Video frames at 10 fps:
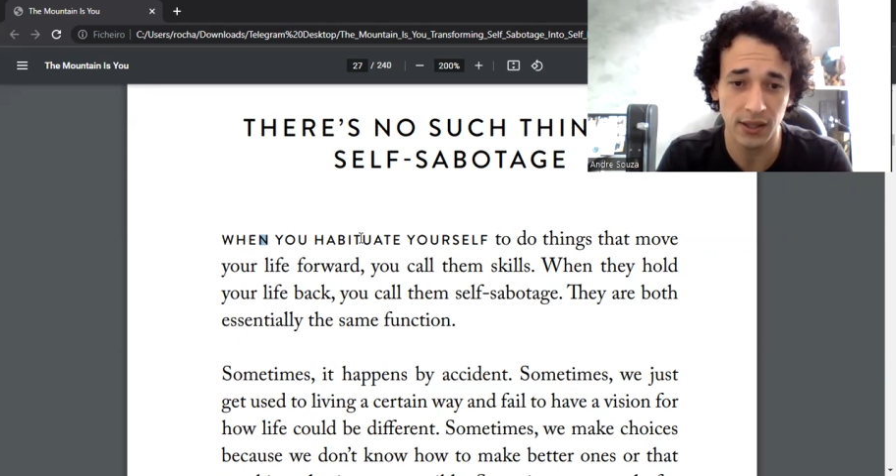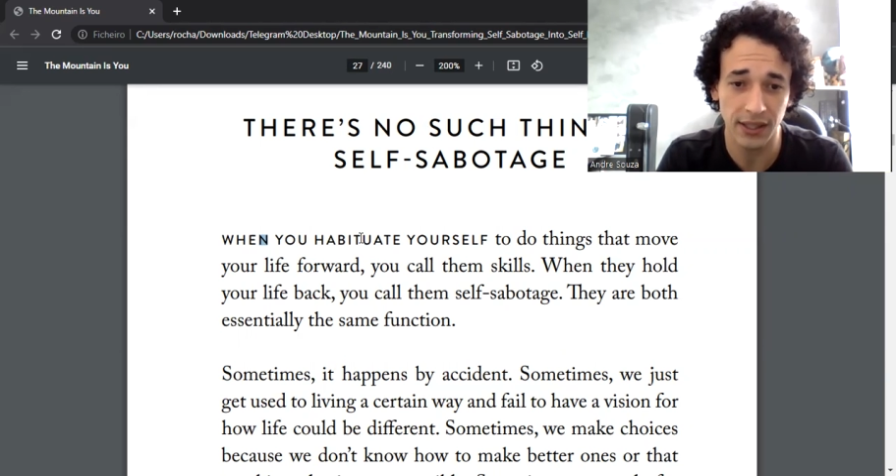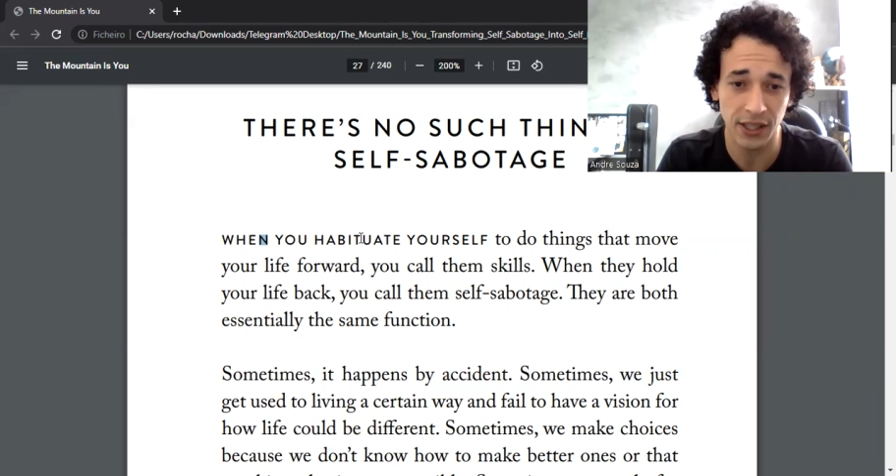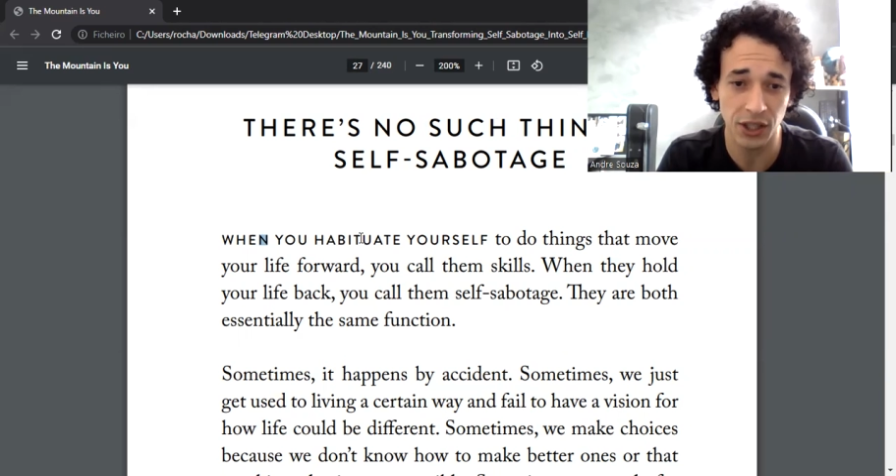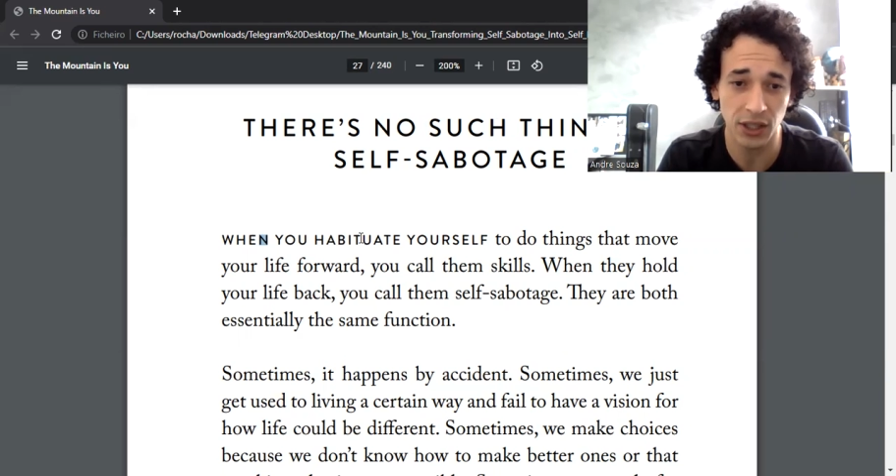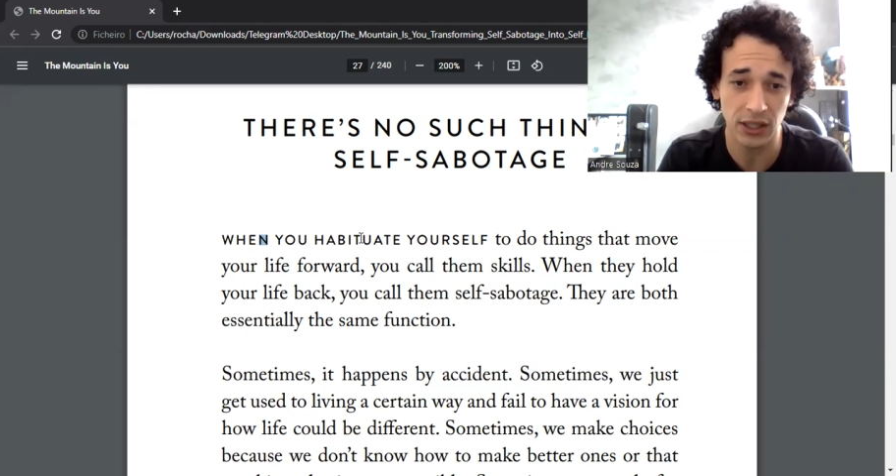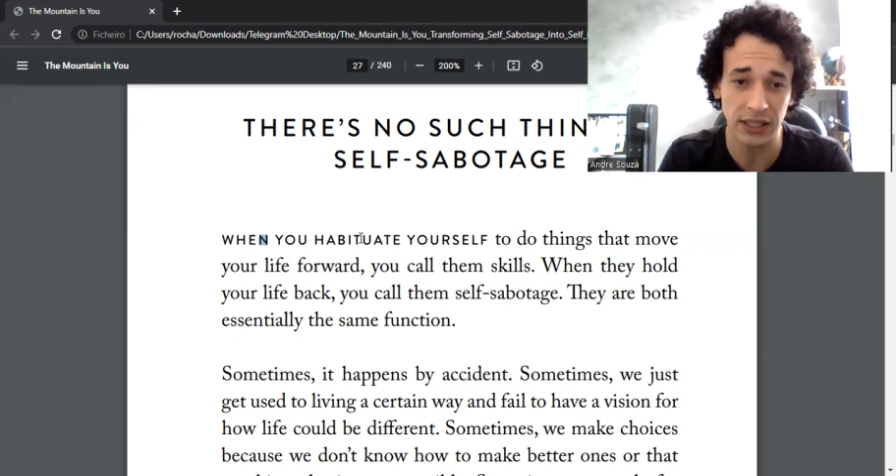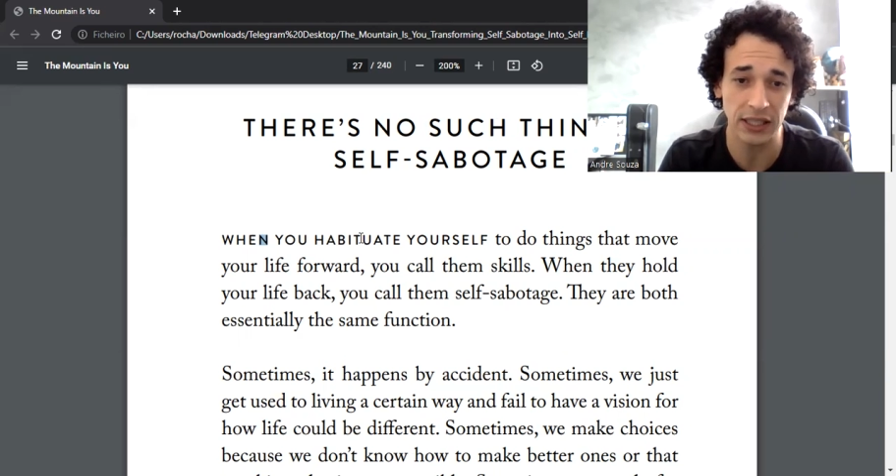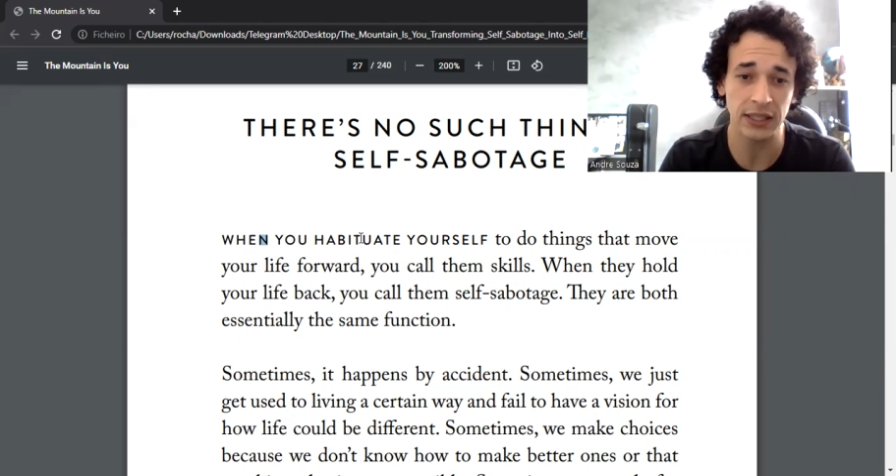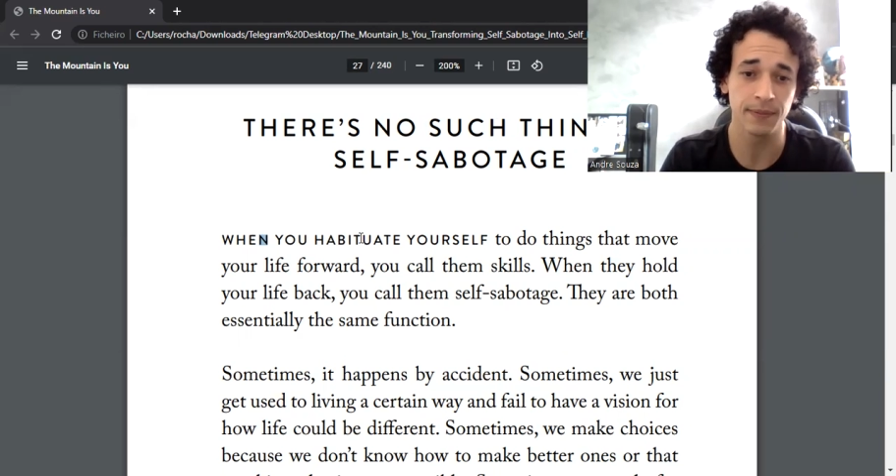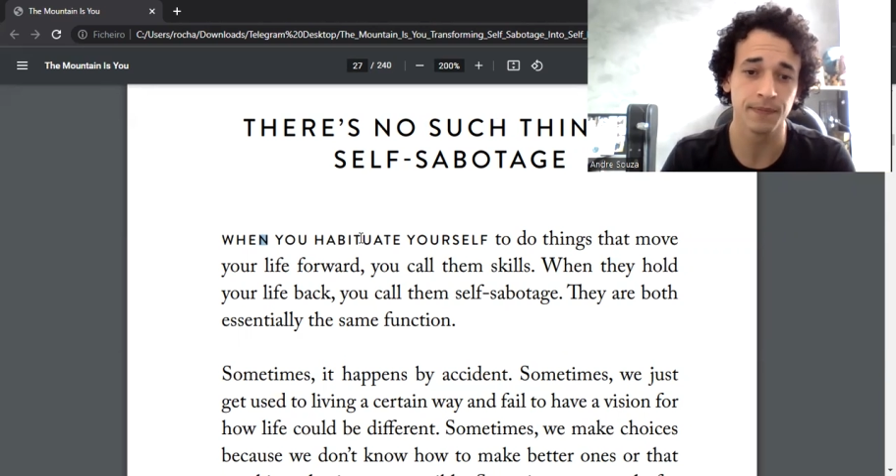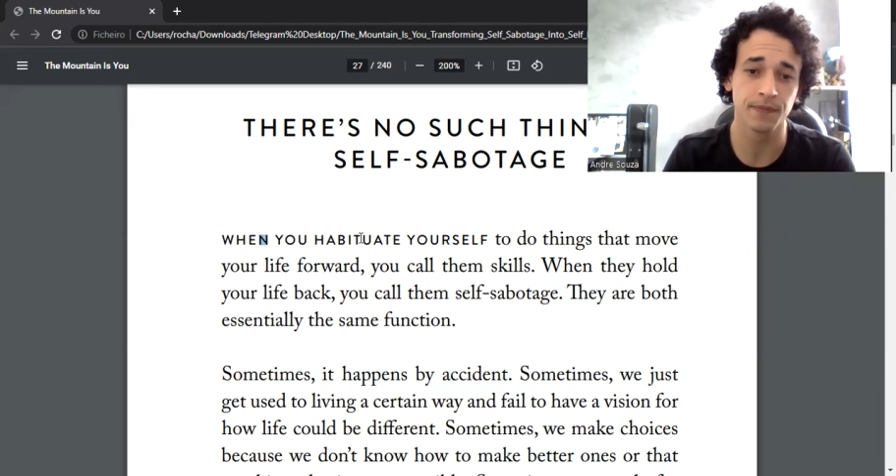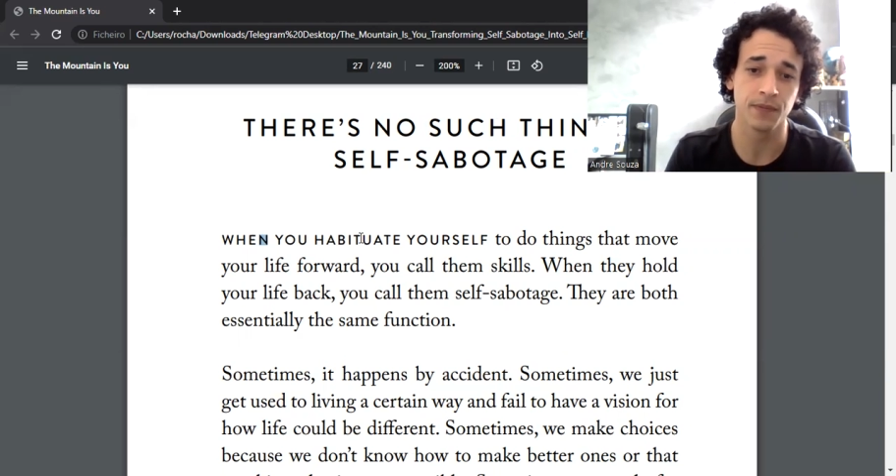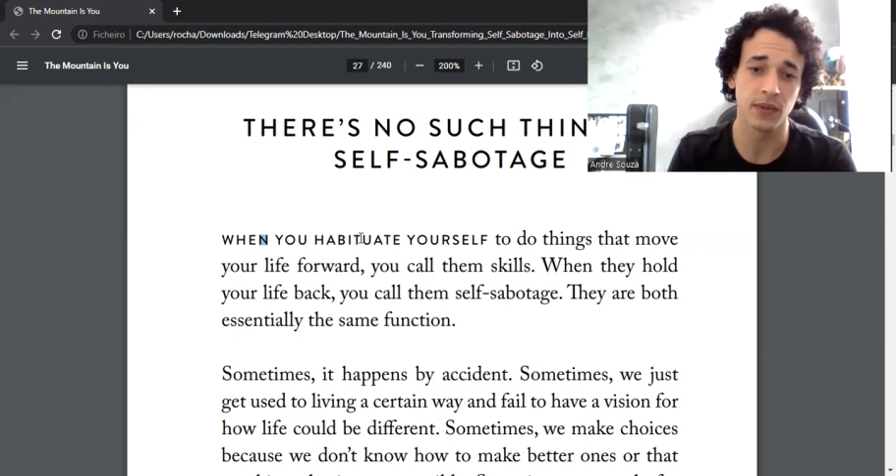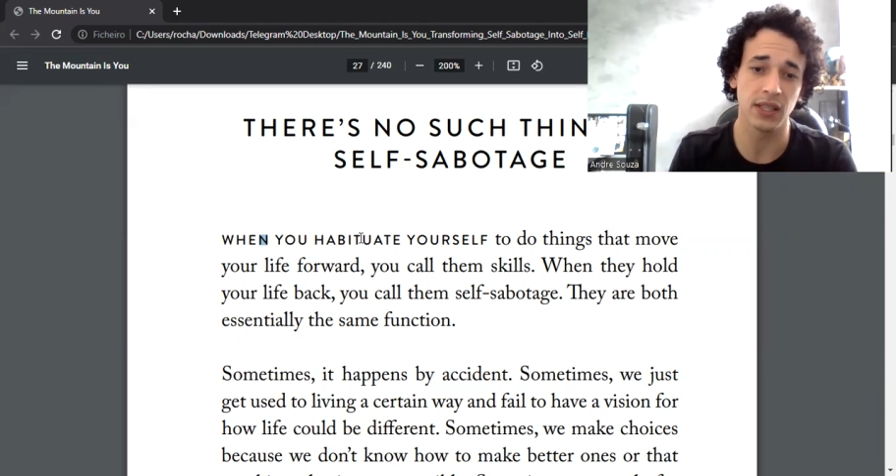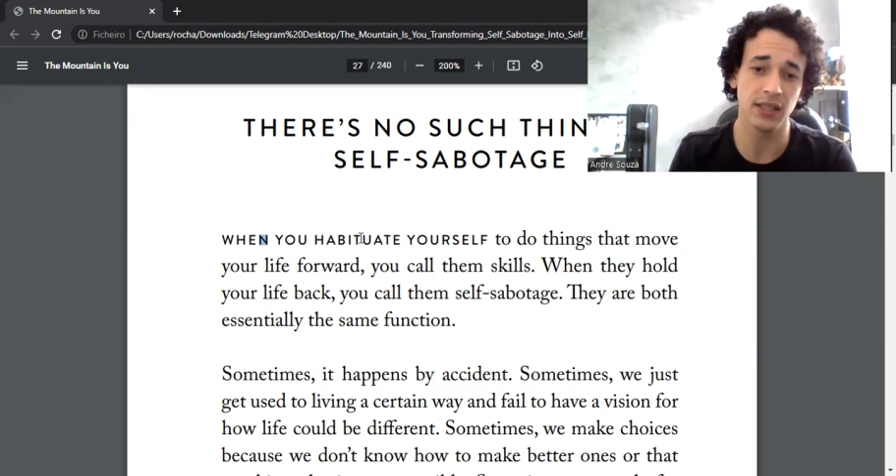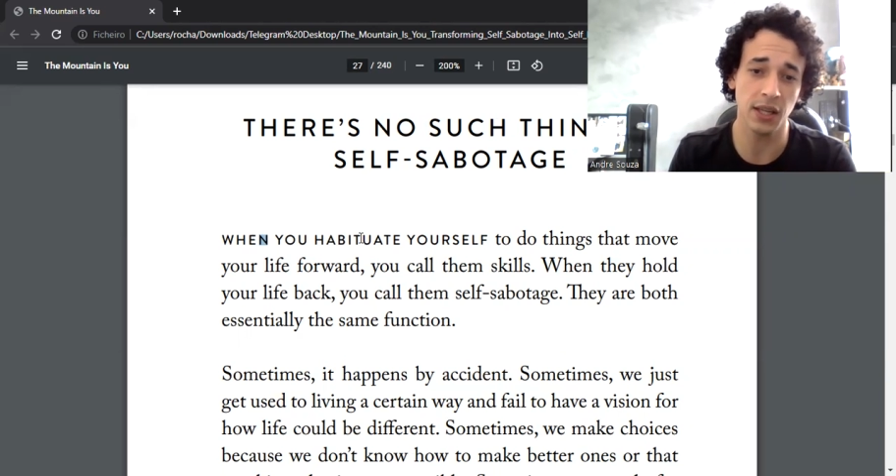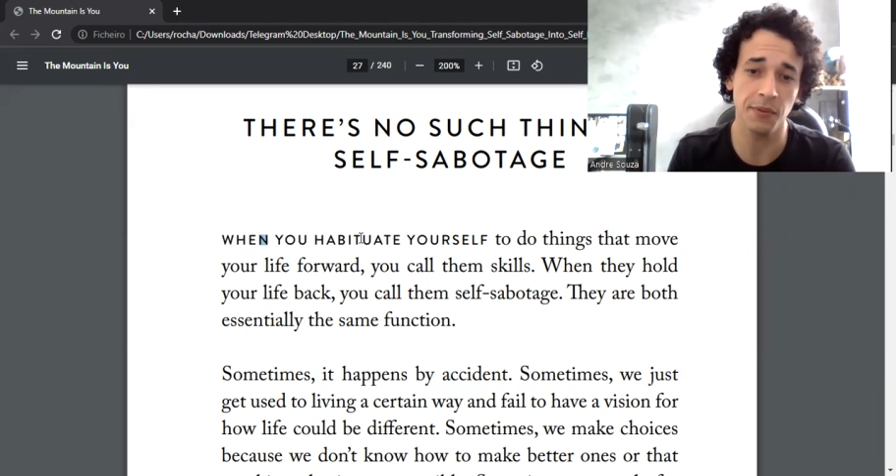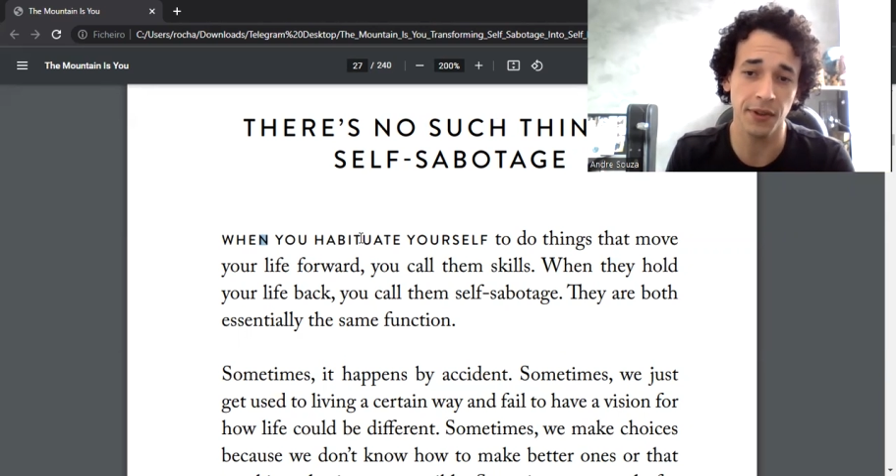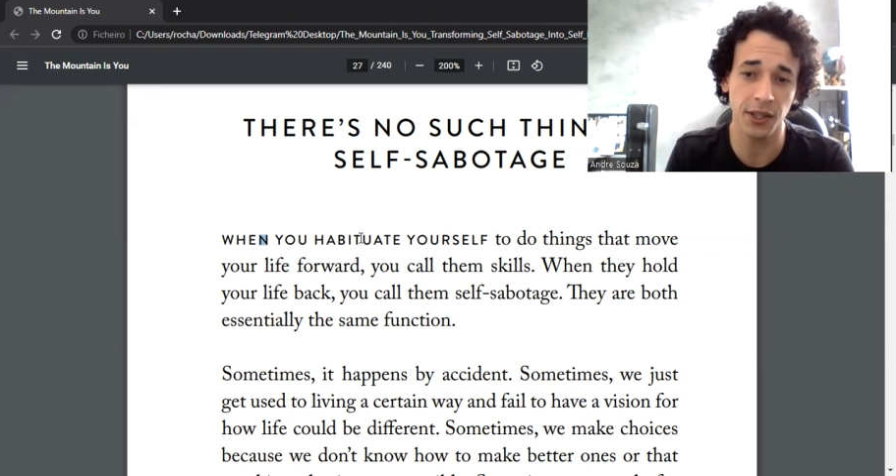essentially the
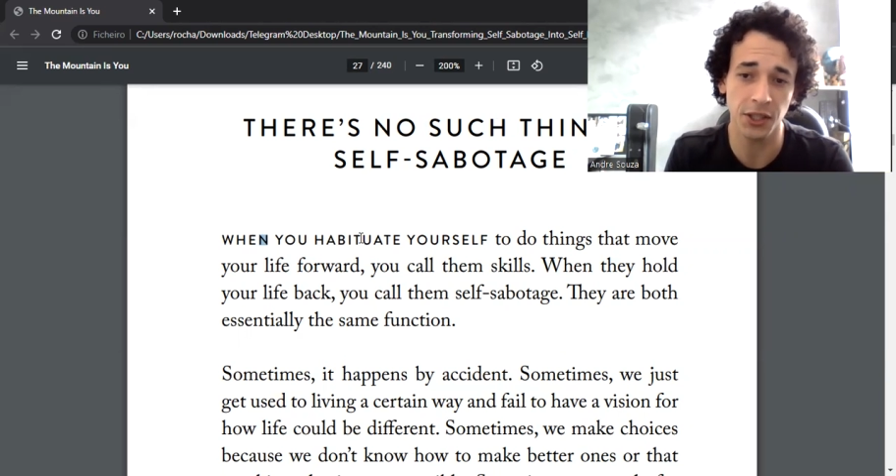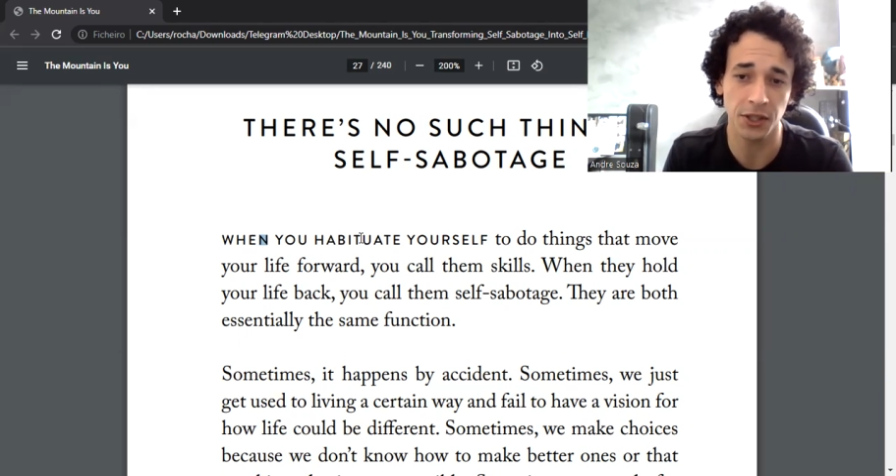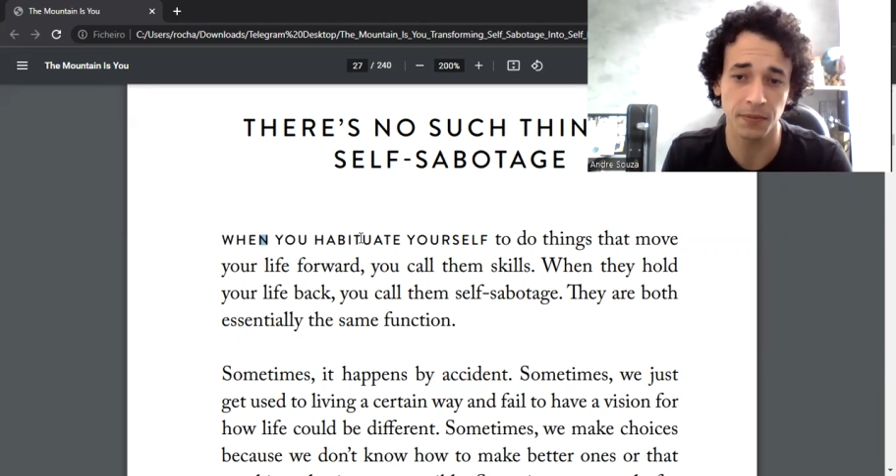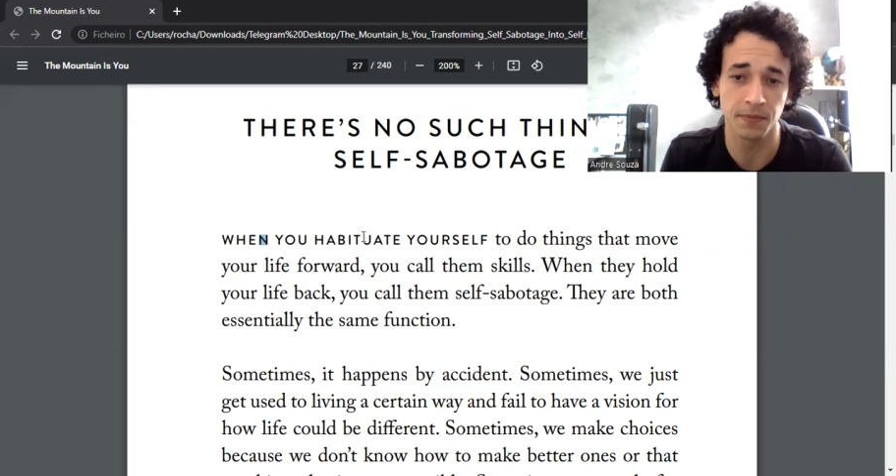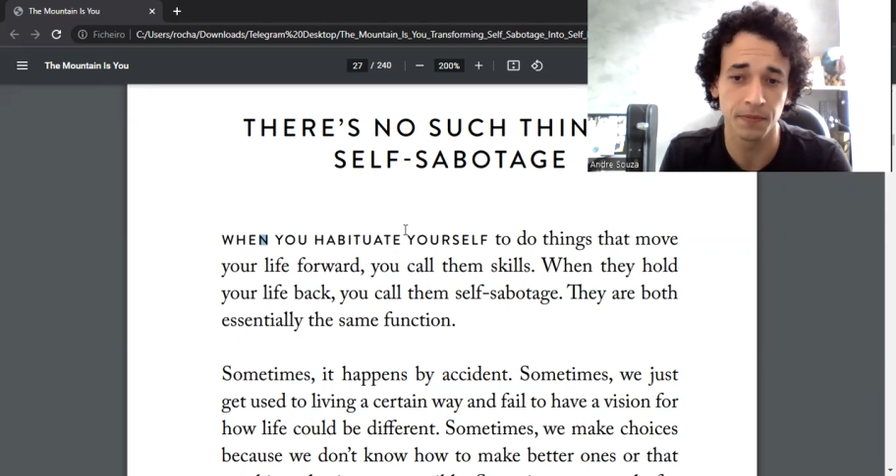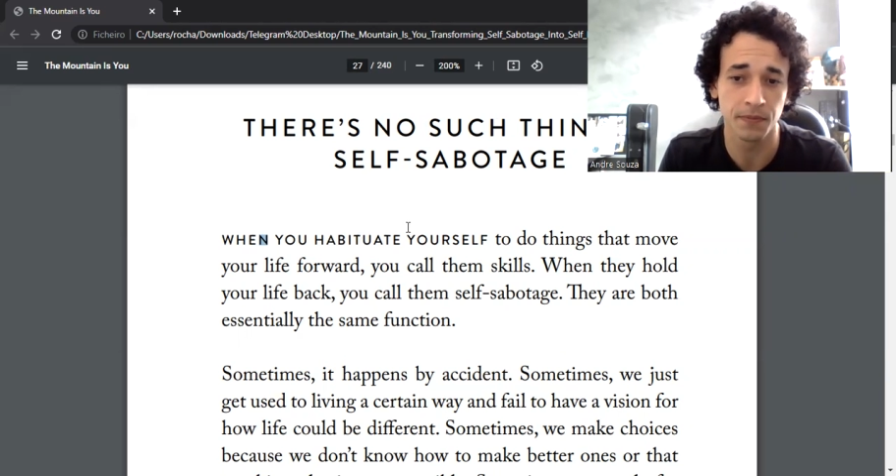same function?